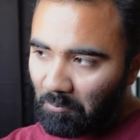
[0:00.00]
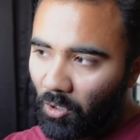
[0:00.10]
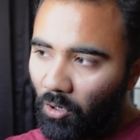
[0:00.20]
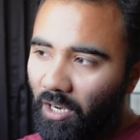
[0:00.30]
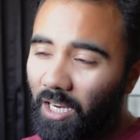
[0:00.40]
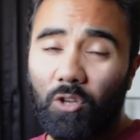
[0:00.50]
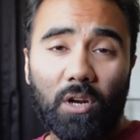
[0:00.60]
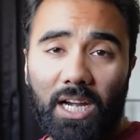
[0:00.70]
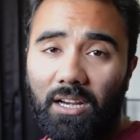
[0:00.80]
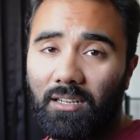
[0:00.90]

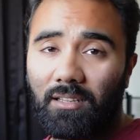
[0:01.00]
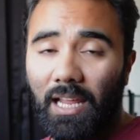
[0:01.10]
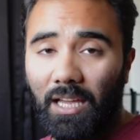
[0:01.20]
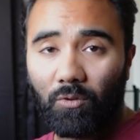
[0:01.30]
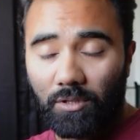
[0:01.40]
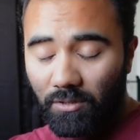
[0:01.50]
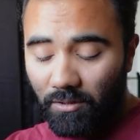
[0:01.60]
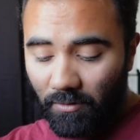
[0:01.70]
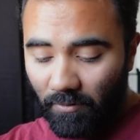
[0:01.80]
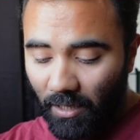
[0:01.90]
regulated the
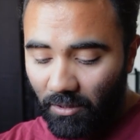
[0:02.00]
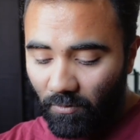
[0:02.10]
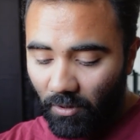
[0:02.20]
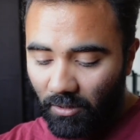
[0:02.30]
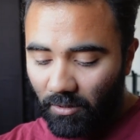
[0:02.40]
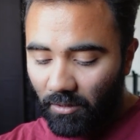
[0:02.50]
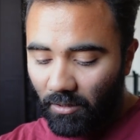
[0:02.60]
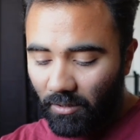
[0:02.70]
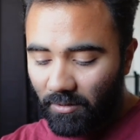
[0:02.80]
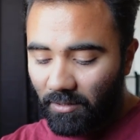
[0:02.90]
language. That is what
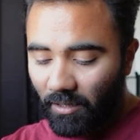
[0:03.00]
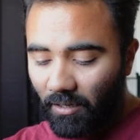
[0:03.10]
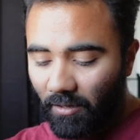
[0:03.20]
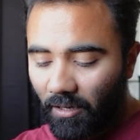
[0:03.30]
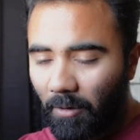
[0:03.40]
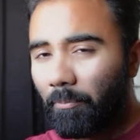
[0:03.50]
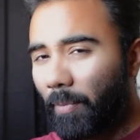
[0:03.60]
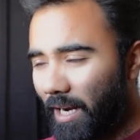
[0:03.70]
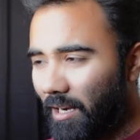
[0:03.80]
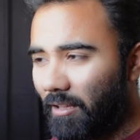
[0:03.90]
it is said.
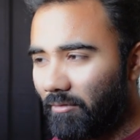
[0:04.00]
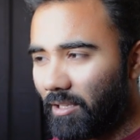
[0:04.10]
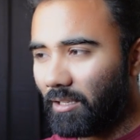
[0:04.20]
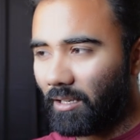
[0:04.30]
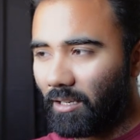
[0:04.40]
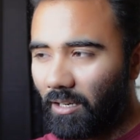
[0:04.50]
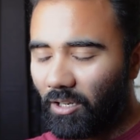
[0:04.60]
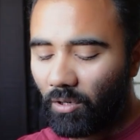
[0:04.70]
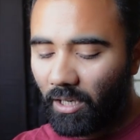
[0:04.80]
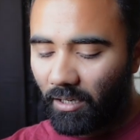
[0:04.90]
Compiled everything and
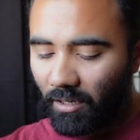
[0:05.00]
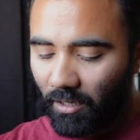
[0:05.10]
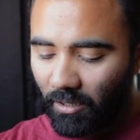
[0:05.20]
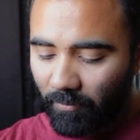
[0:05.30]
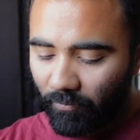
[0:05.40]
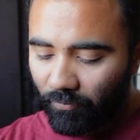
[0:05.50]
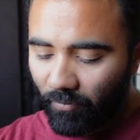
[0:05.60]
regulated it.